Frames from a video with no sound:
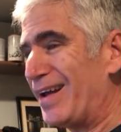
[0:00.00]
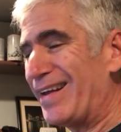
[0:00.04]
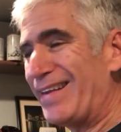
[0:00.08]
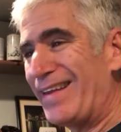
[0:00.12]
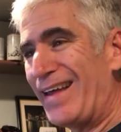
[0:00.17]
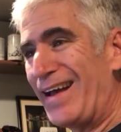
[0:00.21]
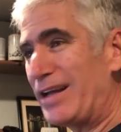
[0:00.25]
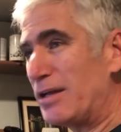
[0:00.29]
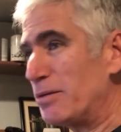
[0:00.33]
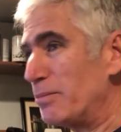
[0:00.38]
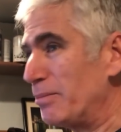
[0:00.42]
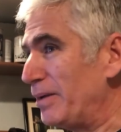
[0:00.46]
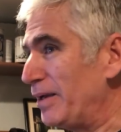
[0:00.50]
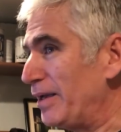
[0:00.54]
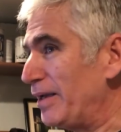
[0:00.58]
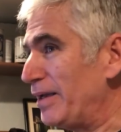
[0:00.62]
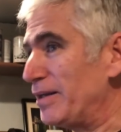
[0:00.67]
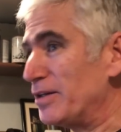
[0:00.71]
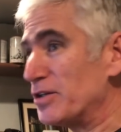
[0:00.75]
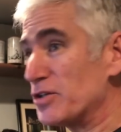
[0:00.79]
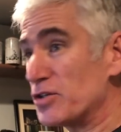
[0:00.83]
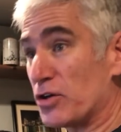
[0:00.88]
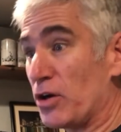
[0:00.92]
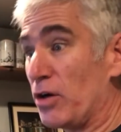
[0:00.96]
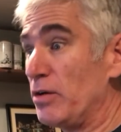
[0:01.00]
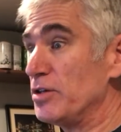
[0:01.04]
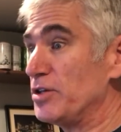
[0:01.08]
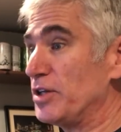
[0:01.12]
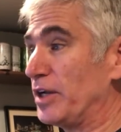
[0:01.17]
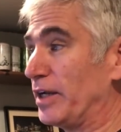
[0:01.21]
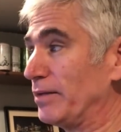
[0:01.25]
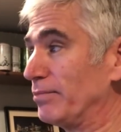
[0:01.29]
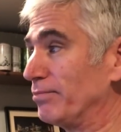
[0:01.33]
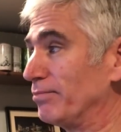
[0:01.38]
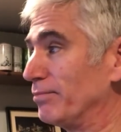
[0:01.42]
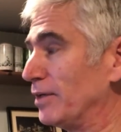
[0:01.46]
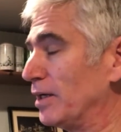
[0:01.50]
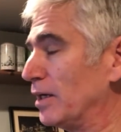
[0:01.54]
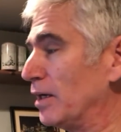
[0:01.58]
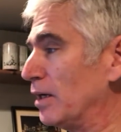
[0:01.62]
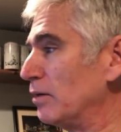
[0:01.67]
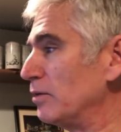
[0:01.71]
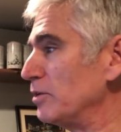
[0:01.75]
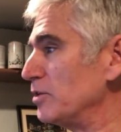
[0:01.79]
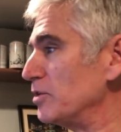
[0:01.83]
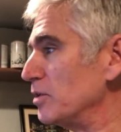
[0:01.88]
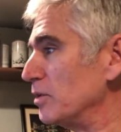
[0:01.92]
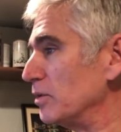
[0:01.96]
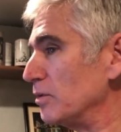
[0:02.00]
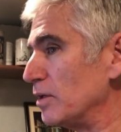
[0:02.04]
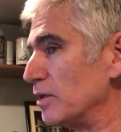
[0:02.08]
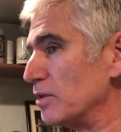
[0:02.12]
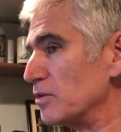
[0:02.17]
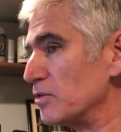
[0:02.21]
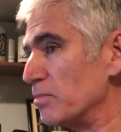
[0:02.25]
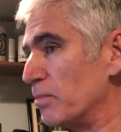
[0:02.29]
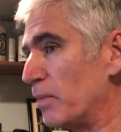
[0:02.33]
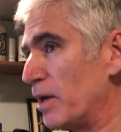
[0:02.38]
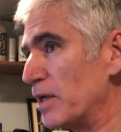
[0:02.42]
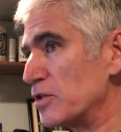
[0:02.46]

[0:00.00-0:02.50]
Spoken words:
And that can be discouraging, as